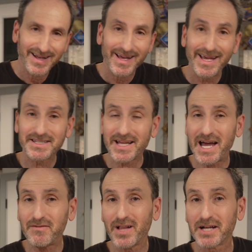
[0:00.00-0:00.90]
It's kind
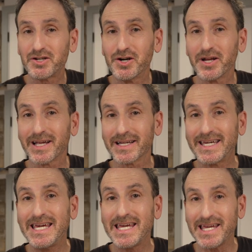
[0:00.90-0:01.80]
of like turning a
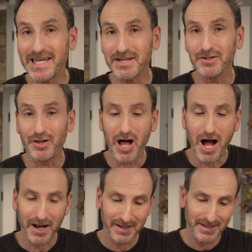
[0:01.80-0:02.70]
key in a
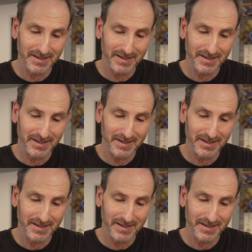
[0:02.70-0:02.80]
lock.